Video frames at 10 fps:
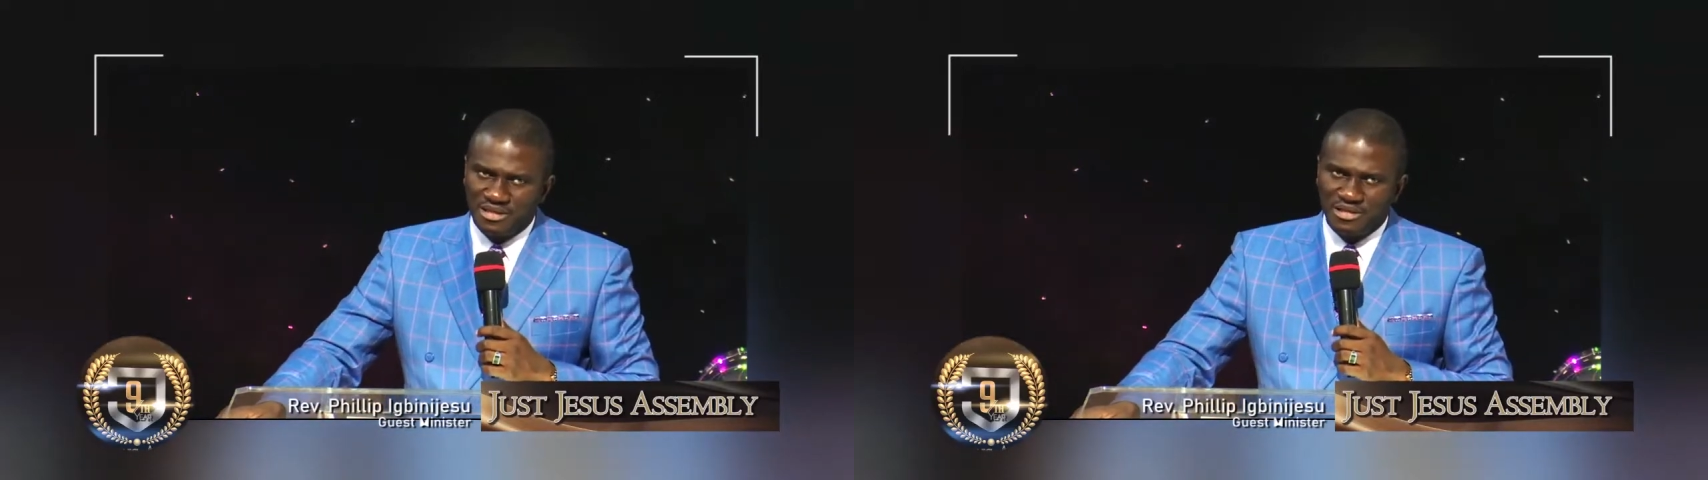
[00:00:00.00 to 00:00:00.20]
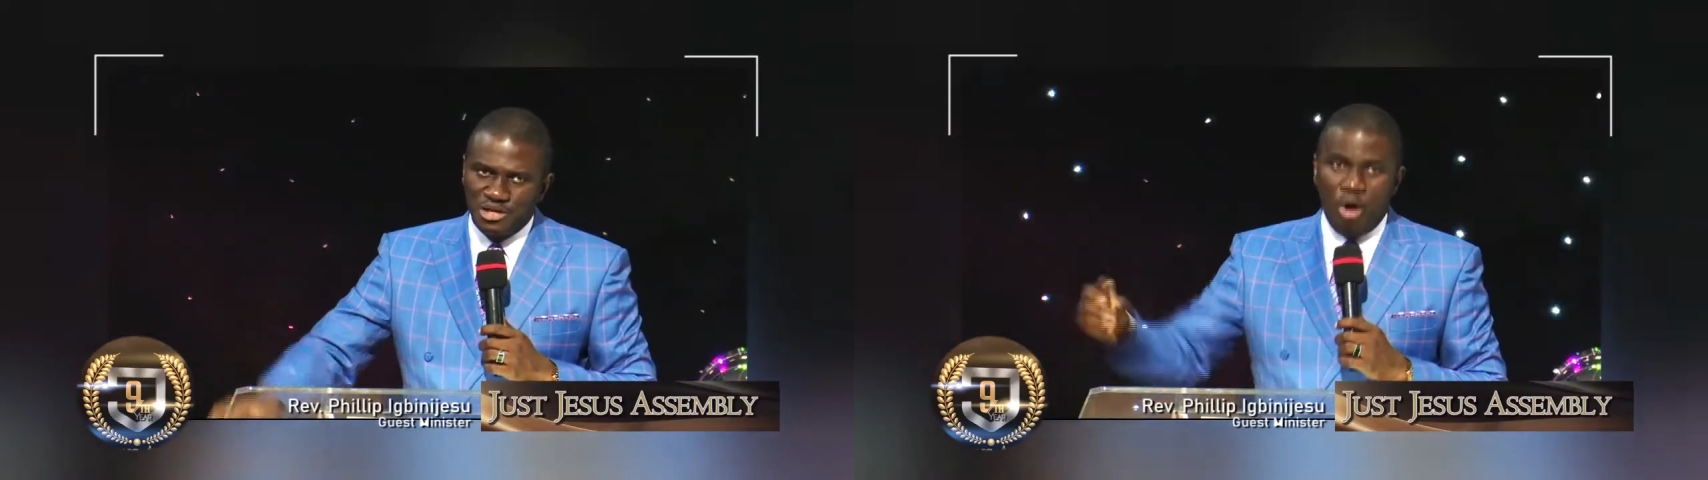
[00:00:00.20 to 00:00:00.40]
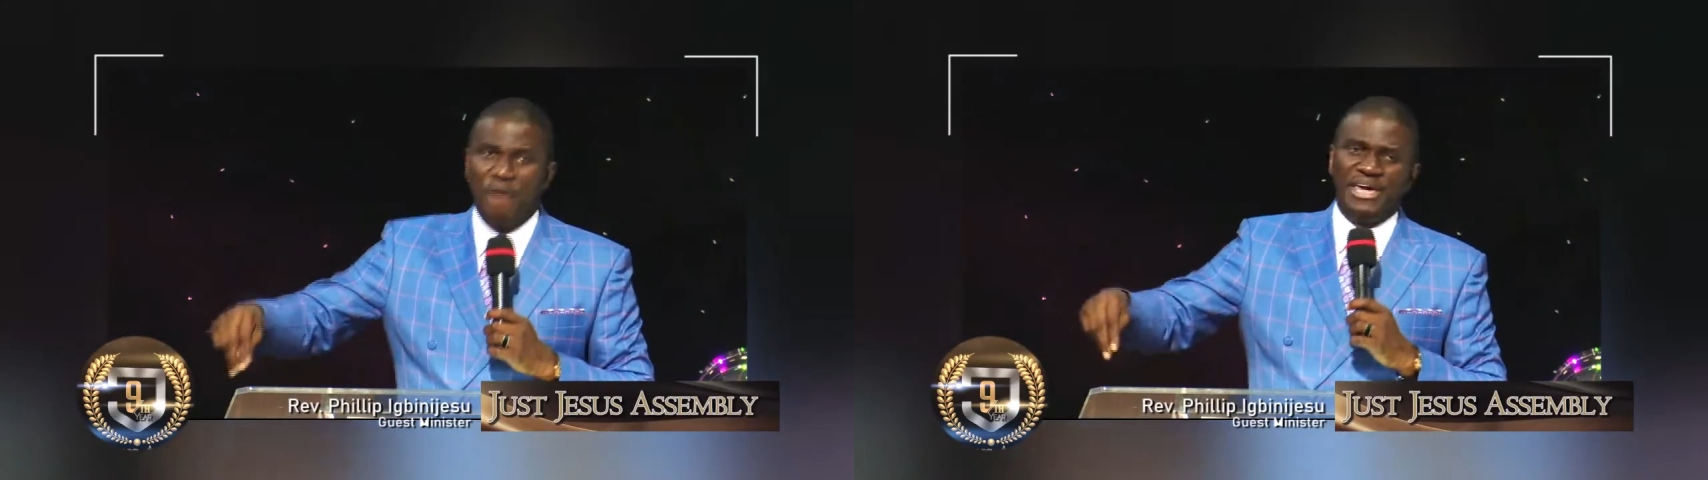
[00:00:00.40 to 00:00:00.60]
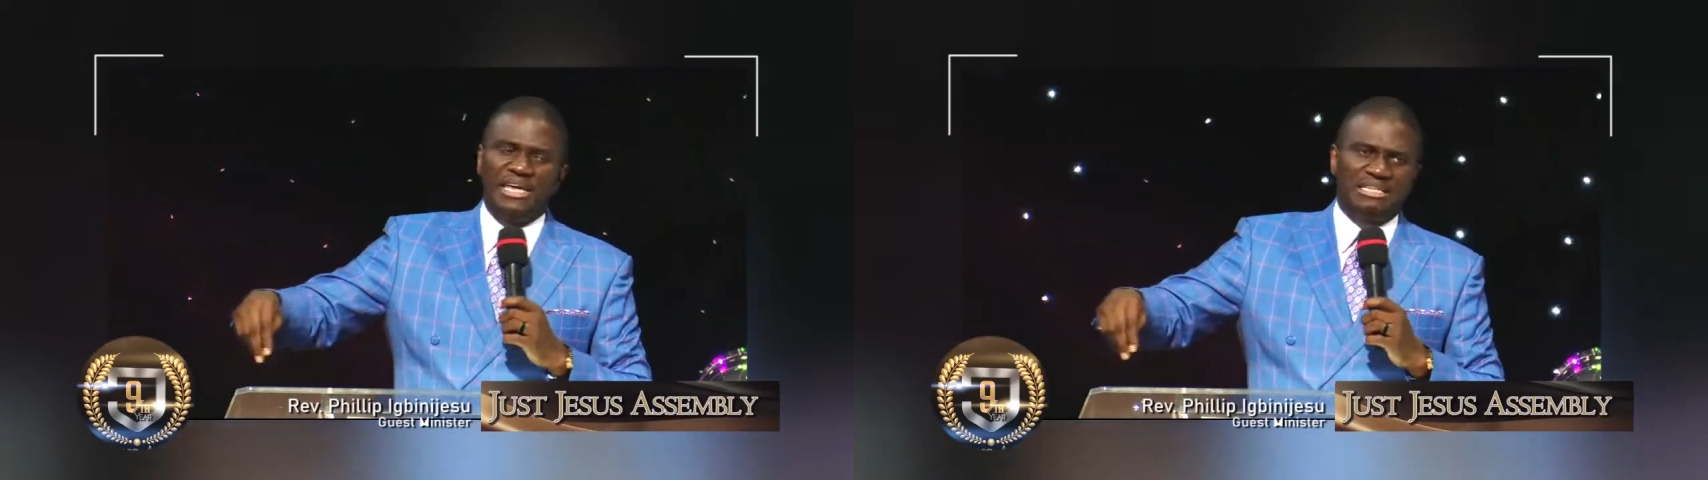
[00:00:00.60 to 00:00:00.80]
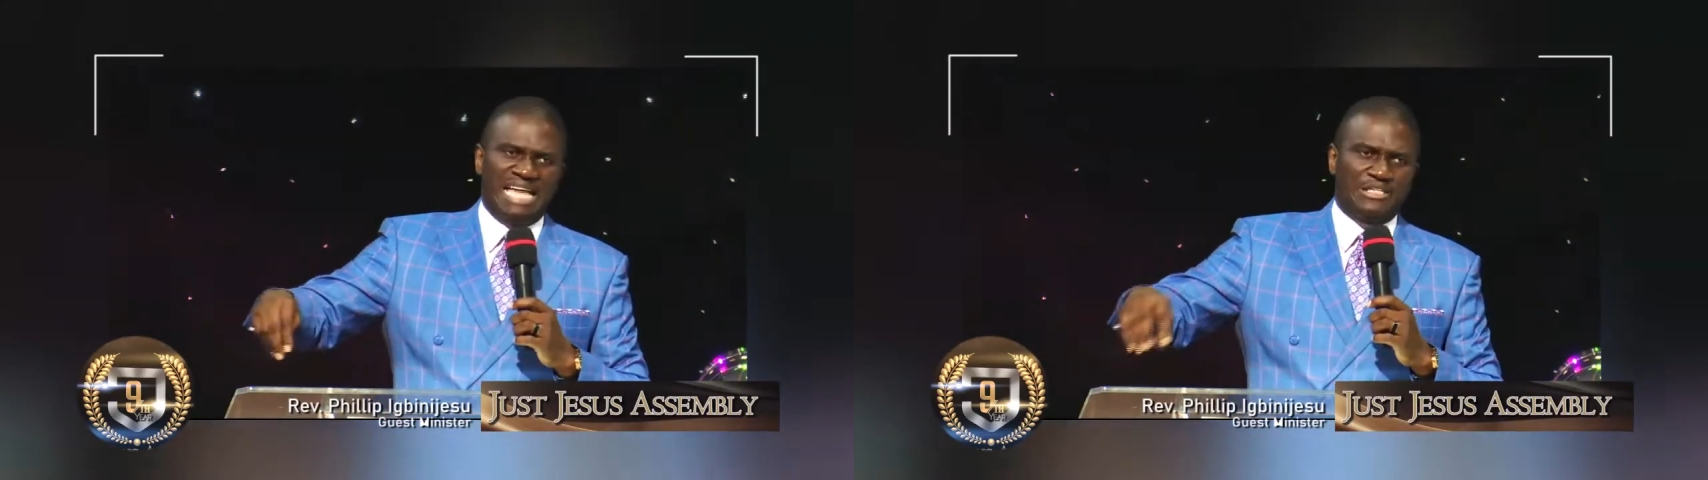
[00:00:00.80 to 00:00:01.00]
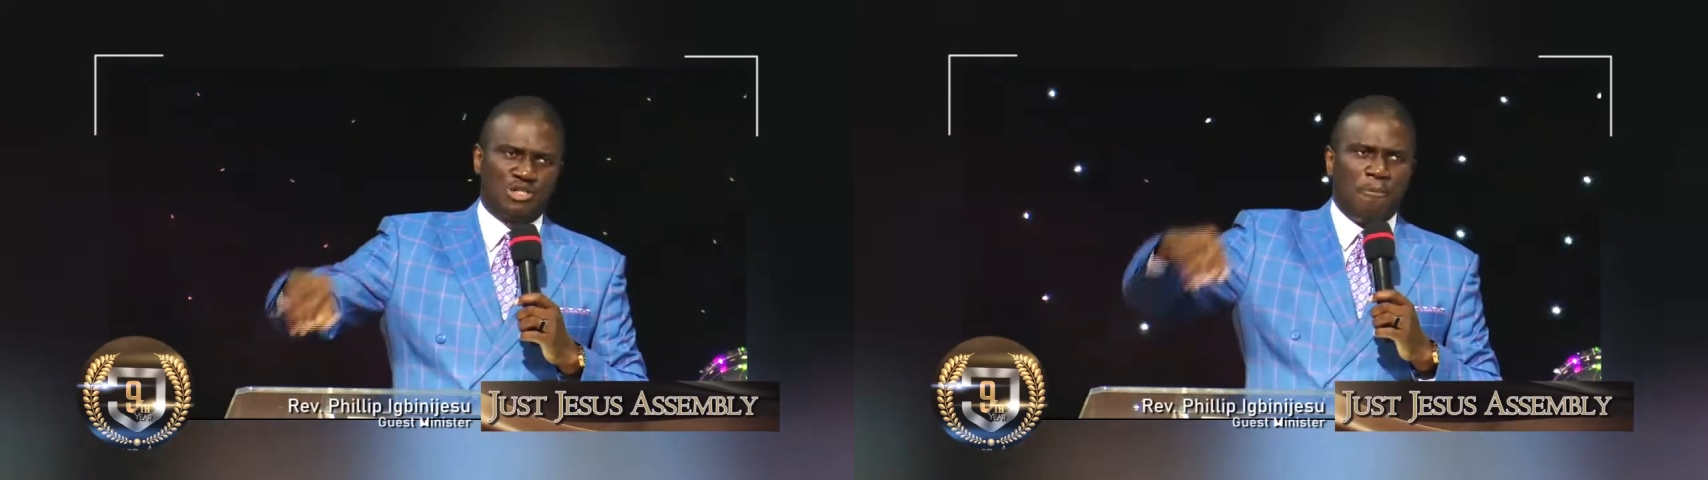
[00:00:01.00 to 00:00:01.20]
knowing that your